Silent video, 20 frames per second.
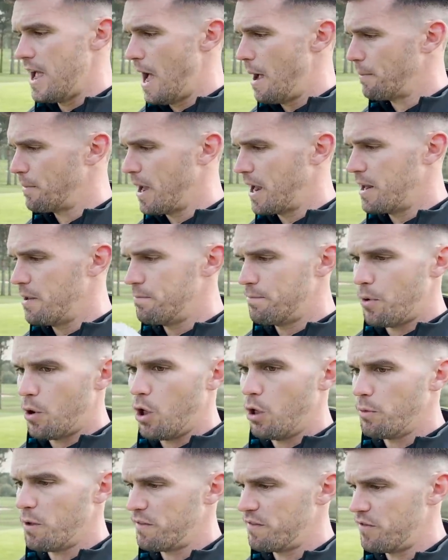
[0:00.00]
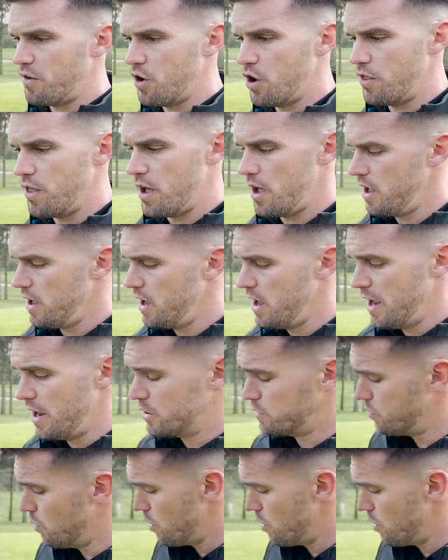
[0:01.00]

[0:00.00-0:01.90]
I'm getting the ball a bit further, and it's